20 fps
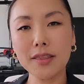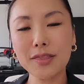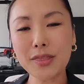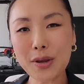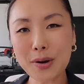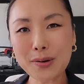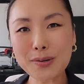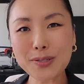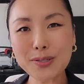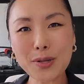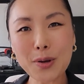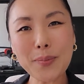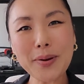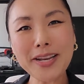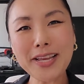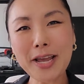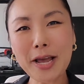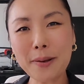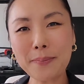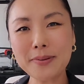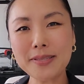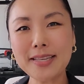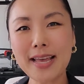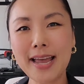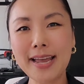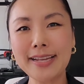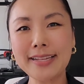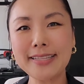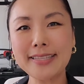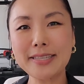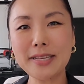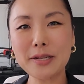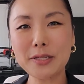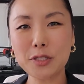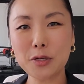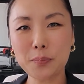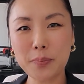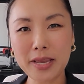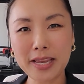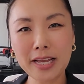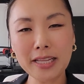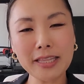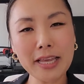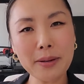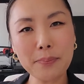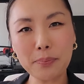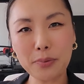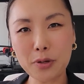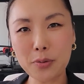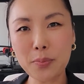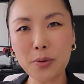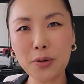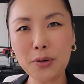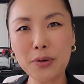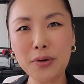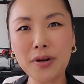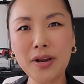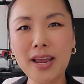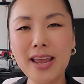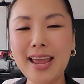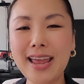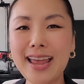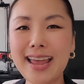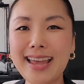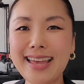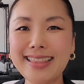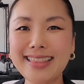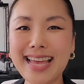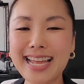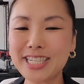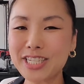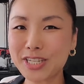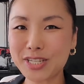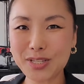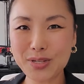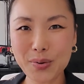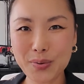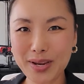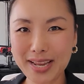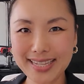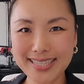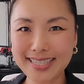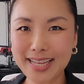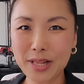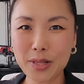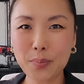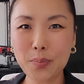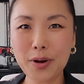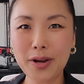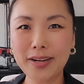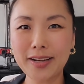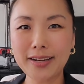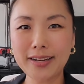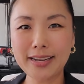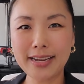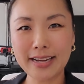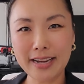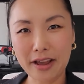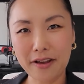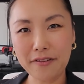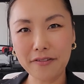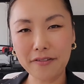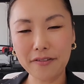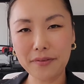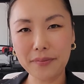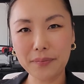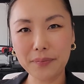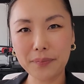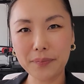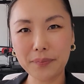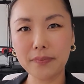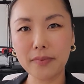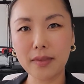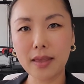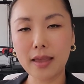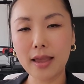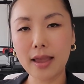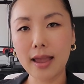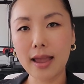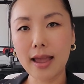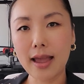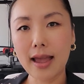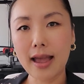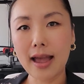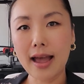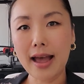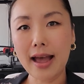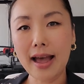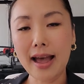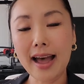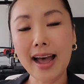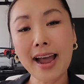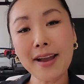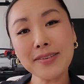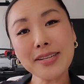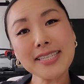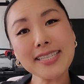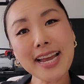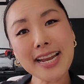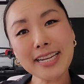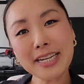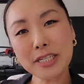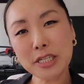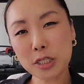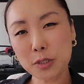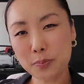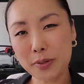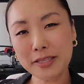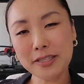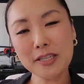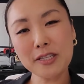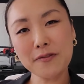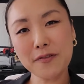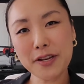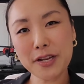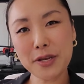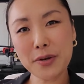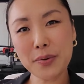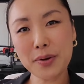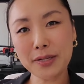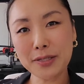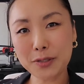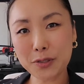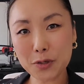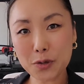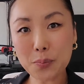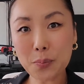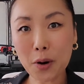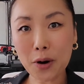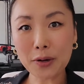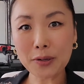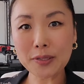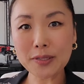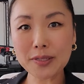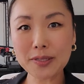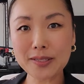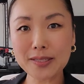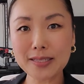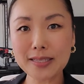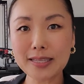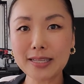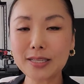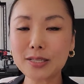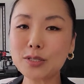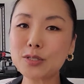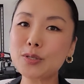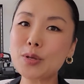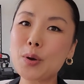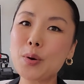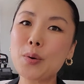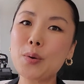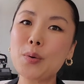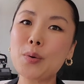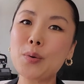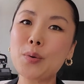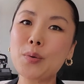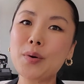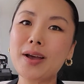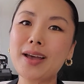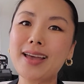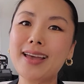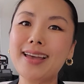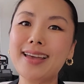There are so many upsides to being a late bloomer that just don't get celebrated enough. I've decided to split this video into two parts, so